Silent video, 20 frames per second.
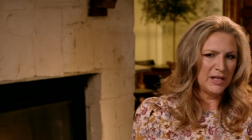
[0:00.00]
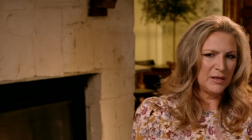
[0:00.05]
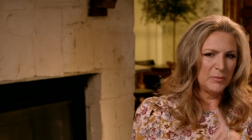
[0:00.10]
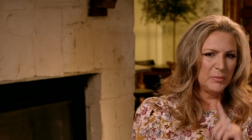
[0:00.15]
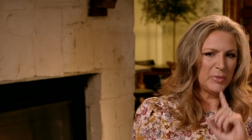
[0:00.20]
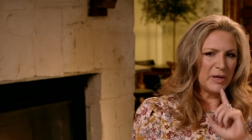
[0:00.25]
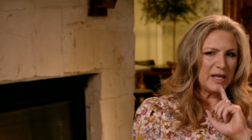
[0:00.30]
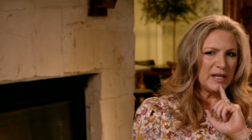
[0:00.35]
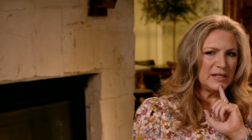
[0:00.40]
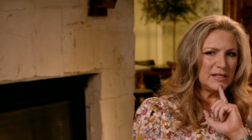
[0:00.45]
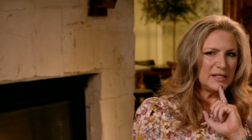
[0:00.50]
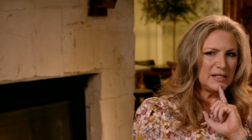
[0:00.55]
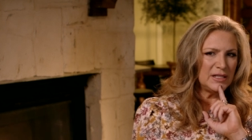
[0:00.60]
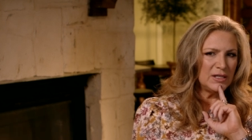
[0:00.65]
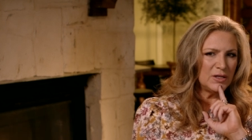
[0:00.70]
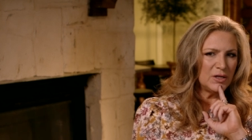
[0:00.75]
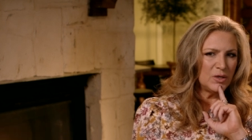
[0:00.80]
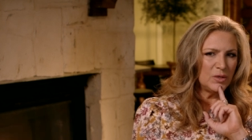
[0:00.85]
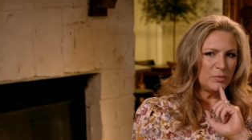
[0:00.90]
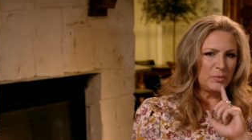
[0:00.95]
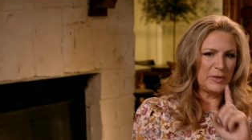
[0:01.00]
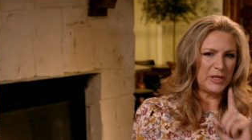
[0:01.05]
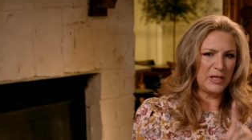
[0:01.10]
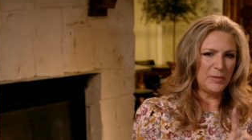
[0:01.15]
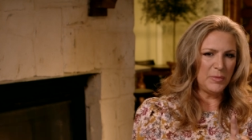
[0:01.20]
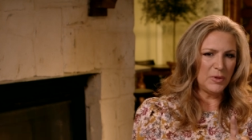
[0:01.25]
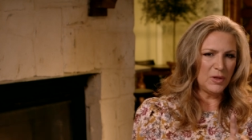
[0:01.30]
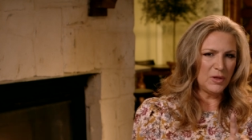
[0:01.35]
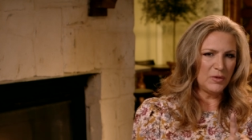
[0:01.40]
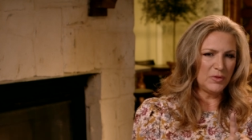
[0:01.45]
But, you know,
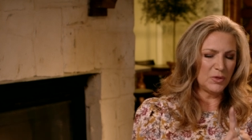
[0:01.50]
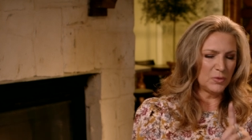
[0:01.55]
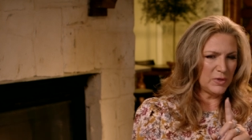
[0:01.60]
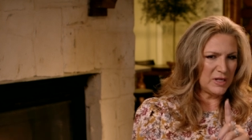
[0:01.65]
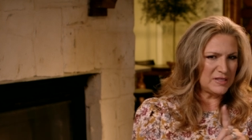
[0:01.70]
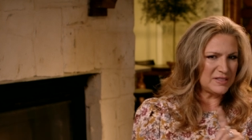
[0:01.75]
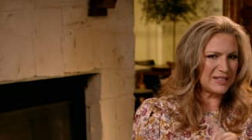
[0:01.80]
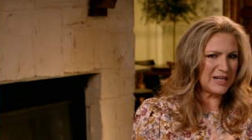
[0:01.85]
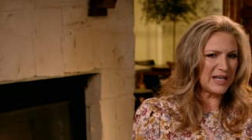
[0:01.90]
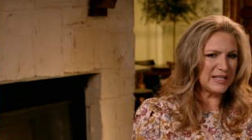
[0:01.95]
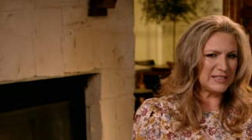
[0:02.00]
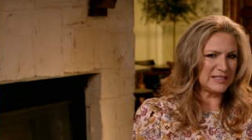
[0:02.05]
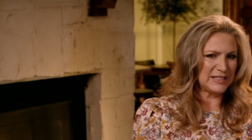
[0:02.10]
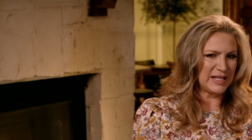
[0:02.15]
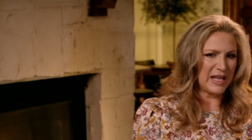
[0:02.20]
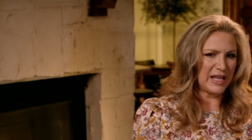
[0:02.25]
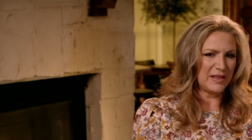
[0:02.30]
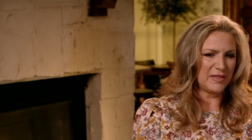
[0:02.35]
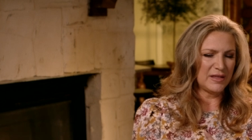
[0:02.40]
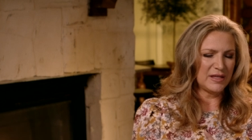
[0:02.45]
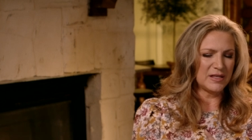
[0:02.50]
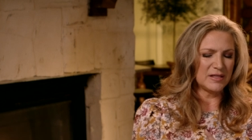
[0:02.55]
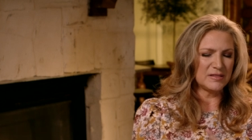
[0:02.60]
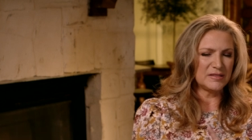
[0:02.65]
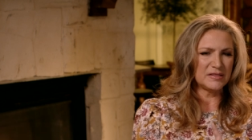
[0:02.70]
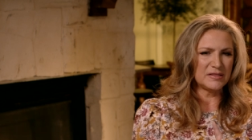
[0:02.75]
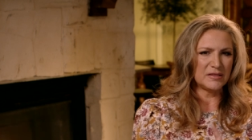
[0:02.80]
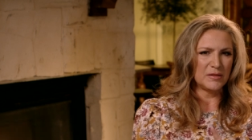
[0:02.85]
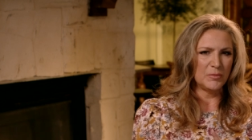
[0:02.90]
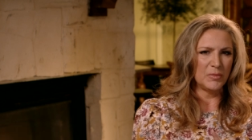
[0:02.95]
people, the reason I say
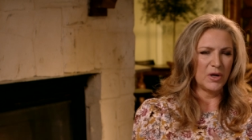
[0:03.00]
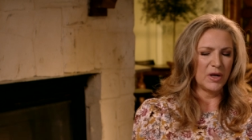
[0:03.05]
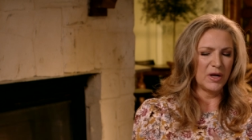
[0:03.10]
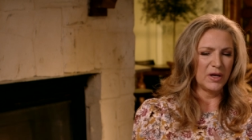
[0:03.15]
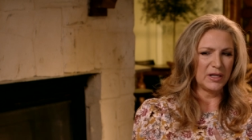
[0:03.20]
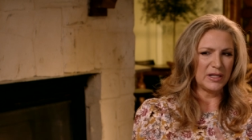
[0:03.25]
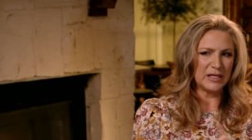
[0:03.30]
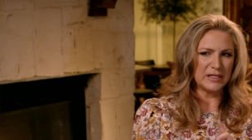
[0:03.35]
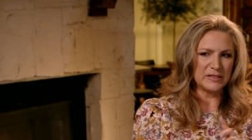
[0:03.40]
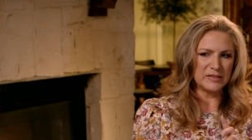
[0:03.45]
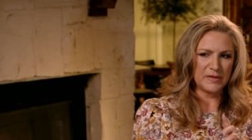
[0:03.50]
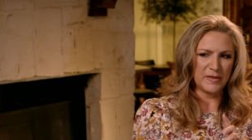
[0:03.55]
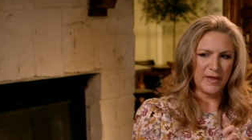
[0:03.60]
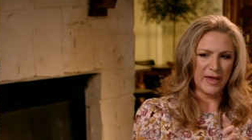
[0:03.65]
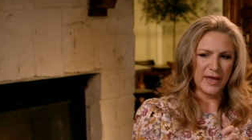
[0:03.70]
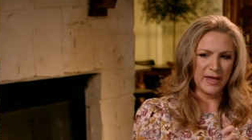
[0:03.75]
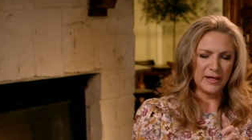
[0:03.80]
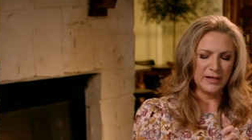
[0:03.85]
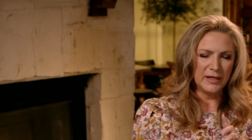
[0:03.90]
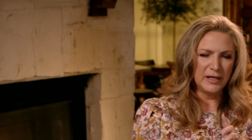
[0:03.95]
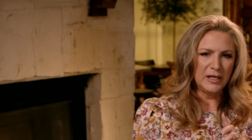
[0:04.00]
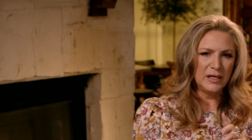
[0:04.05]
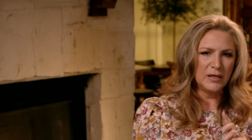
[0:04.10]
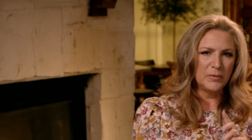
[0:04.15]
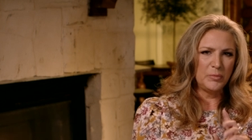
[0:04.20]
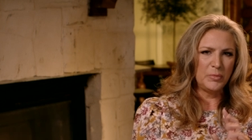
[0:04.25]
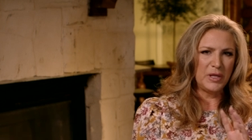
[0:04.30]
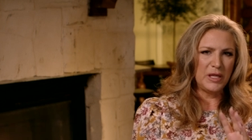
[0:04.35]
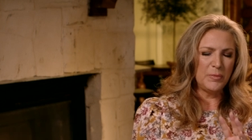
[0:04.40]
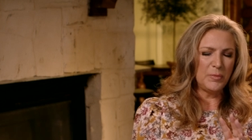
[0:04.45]
this, Mark, is that
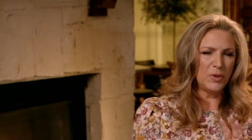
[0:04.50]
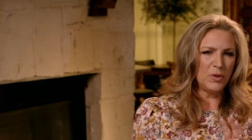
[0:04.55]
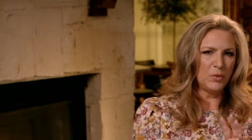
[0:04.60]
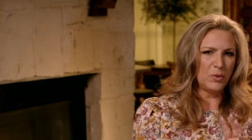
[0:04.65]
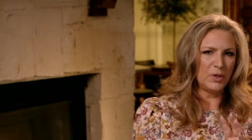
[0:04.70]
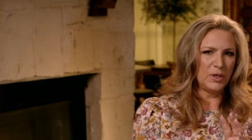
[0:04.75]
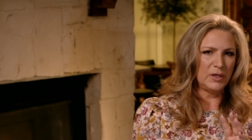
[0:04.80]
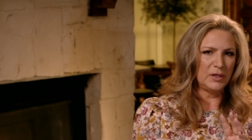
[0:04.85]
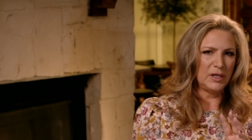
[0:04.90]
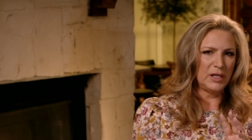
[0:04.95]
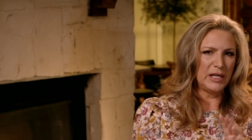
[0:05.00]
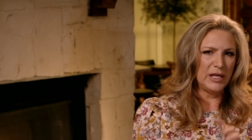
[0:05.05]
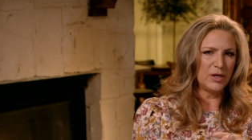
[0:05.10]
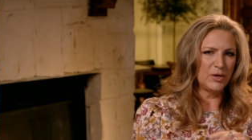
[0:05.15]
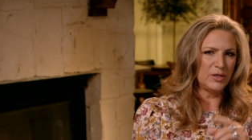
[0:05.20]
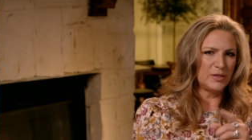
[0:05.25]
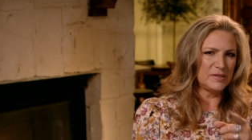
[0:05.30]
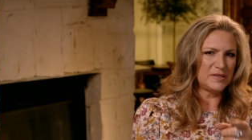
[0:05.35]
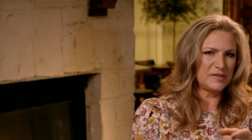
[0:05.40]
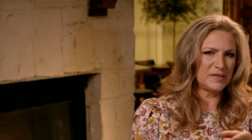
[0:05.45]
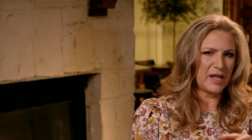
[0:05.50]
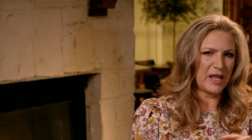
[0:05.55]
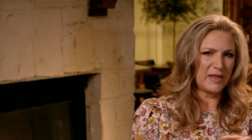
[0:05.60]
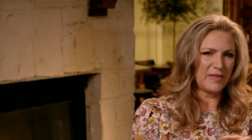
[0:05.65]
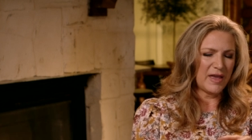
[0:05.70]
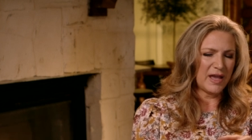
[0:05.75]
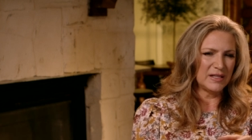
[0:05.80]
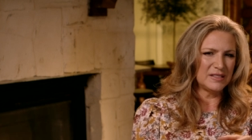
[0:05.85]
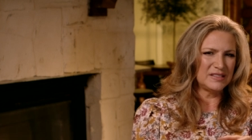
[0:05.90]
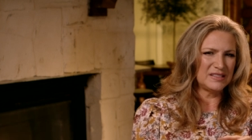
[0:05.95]
people would hear you say
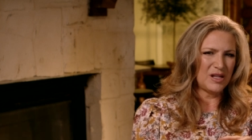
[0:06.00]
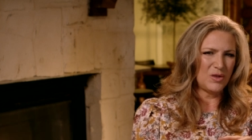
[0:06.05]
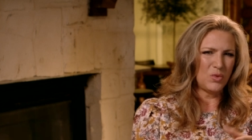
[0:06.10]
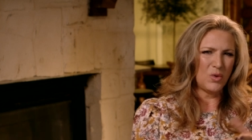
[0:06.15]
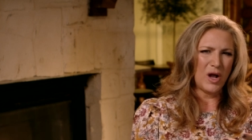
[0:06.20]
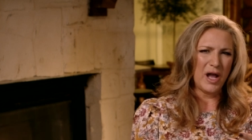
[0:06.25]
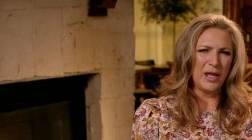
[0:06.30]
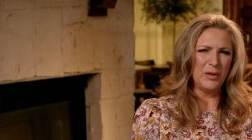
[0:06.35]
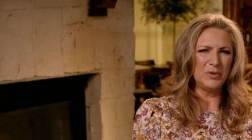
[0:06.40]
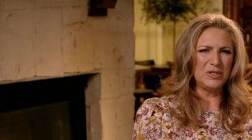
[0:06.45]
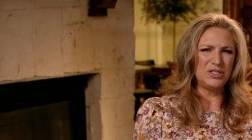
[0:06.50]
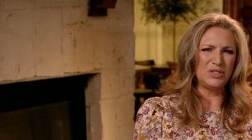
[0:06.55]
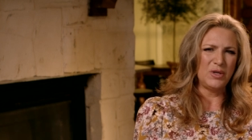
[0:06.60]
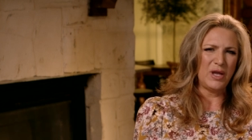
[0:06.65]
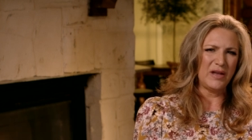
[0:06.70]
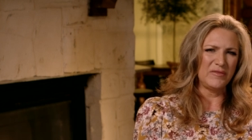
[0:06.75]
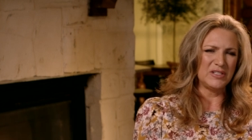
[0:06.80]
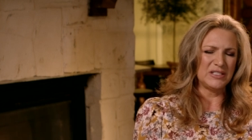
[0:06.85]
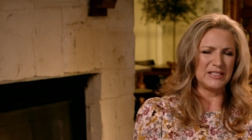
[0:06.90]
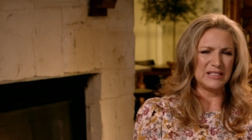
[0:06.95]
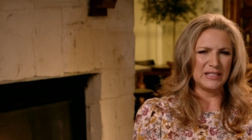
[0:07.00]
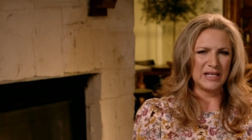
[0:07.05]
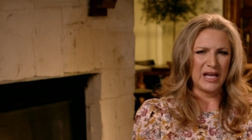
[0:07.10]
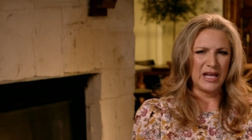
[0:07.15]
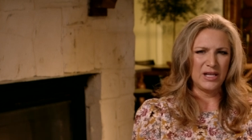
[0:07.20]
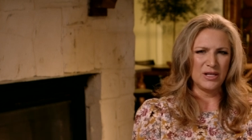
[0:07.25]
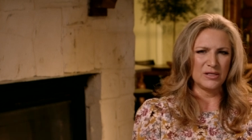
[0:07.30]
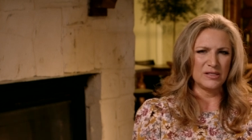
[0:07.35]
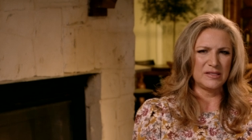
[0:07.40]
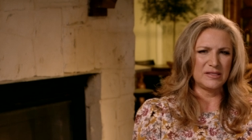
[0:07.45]
that and say, why would you have to deny
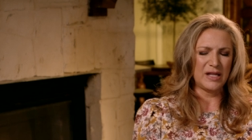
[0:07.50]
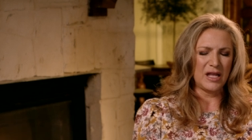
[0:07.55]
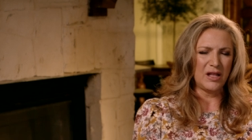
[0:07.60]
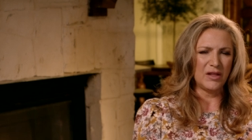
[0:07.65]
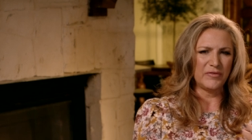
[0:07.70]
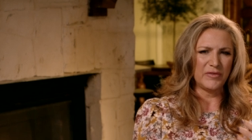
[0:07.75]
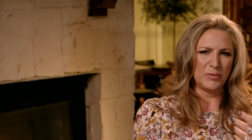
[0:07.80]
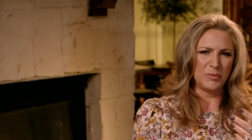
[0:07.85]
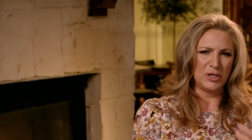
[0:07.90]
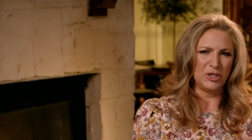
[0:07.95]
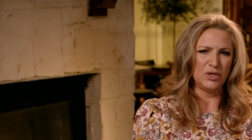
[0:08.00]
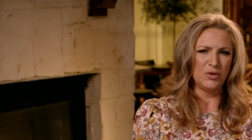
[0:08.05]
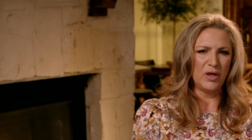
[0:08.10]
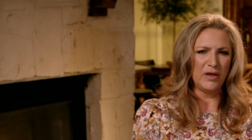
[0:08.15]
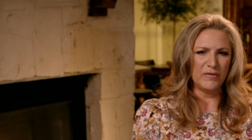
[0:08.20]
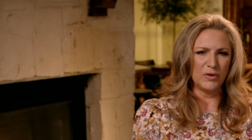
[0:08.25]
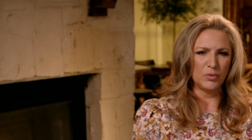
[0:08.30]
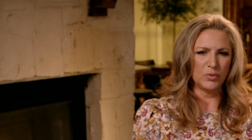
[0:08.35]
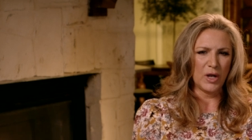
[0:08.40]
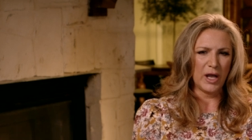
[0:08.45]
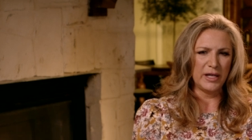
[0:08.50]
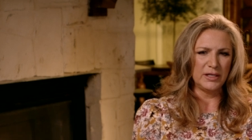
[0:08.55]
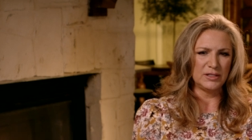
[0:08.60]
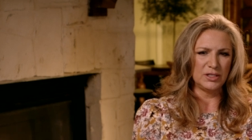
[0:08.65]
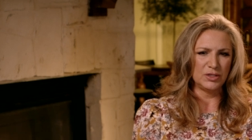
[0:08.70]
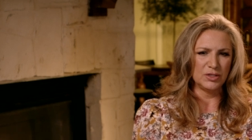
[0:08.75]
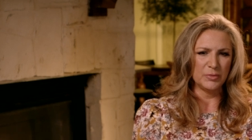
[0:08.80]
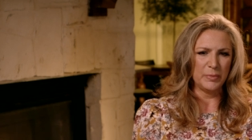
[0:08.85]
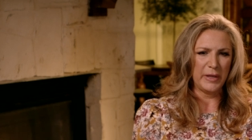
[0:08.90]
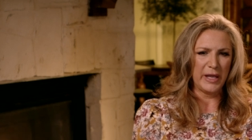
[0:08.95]
yourself? I mean, you have a right
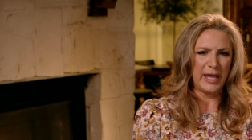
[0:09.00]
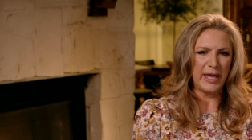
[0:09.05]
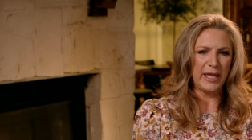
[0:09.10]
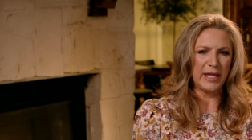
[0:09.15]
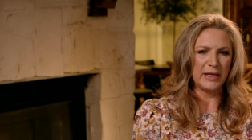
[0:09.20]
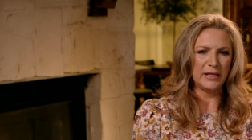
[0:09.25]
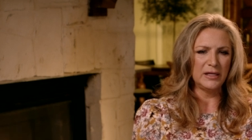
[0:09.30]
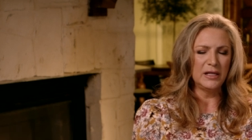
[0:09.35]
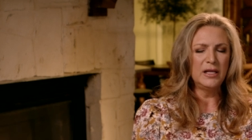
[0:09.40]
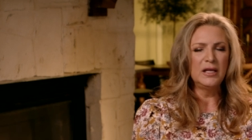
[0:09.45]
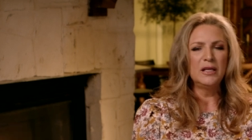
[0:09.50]
to your pain.